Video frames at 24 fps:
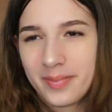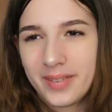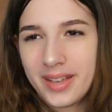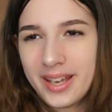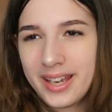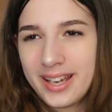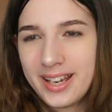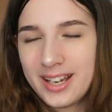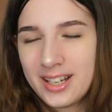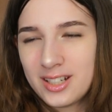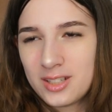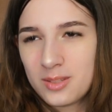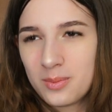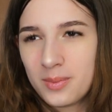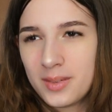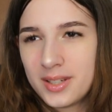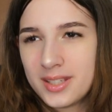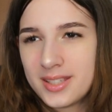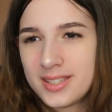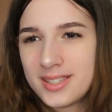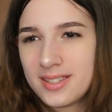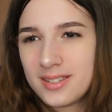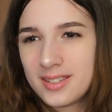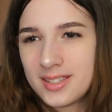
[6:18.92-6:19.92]
I got
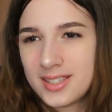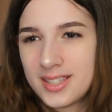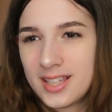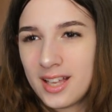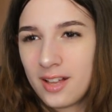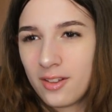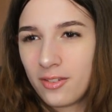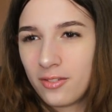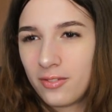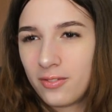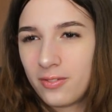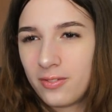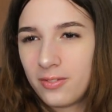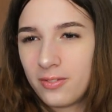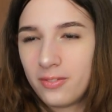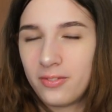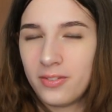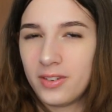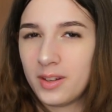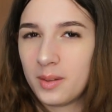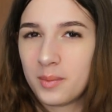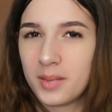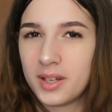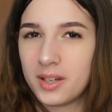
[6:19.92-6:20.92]
myself
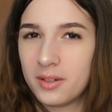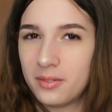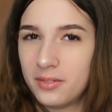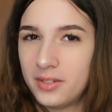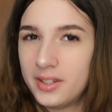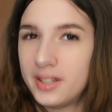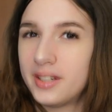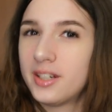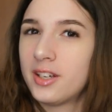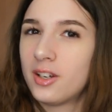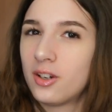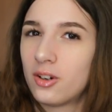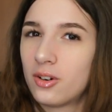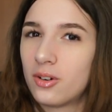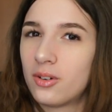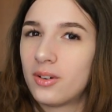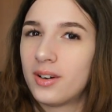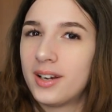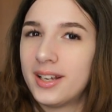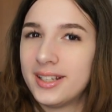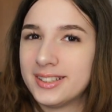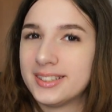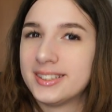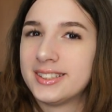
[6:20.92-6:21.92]
filming a video
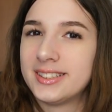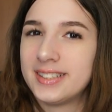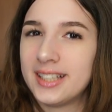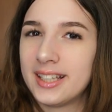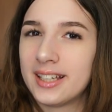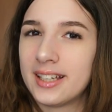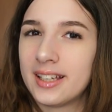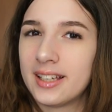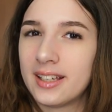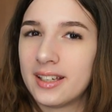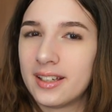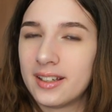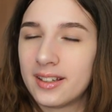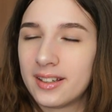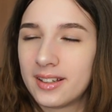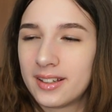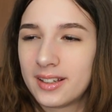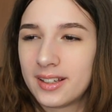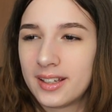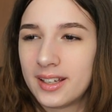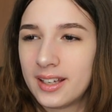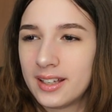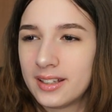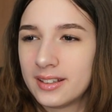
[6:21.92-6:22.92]
and singing
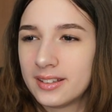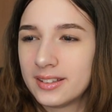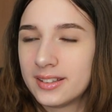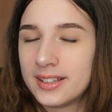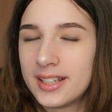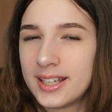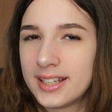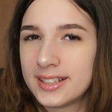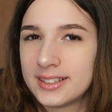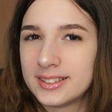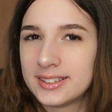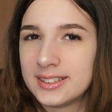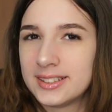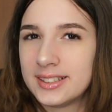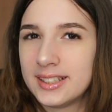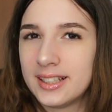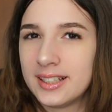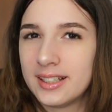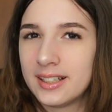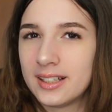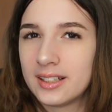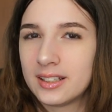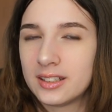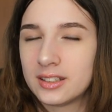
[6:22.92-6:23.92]
and
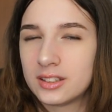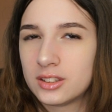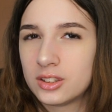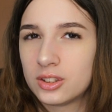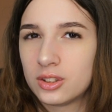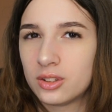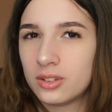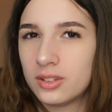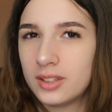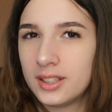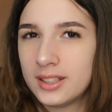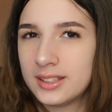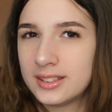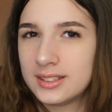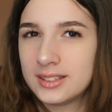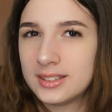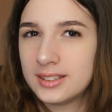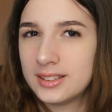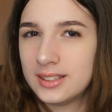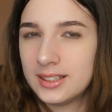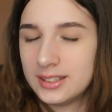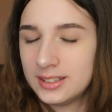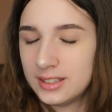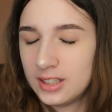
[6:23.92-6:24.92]
dancing and so that's,
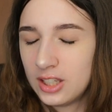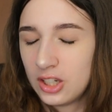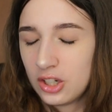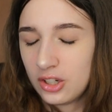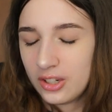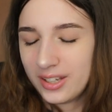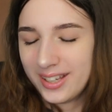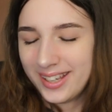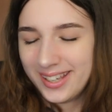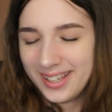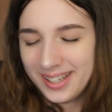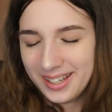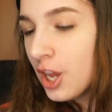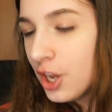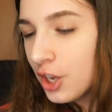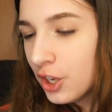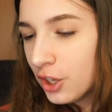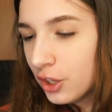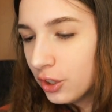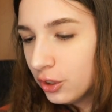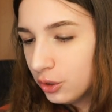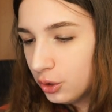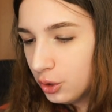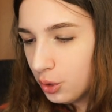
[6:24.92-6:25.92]
that's not okay.
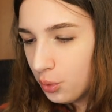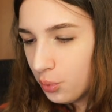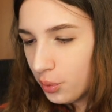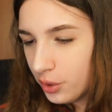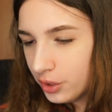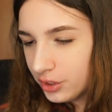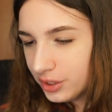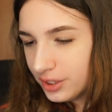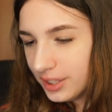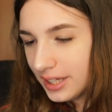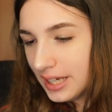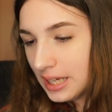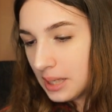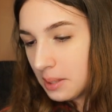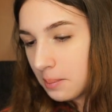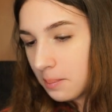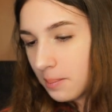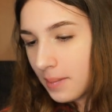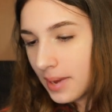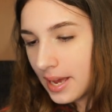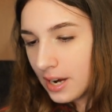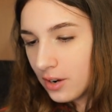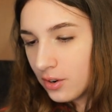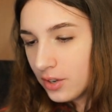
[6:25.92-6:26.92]
Do you want to get
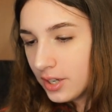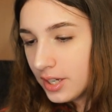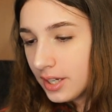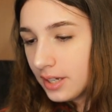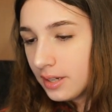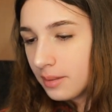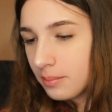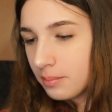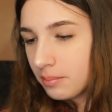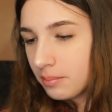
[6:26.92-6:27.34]
married?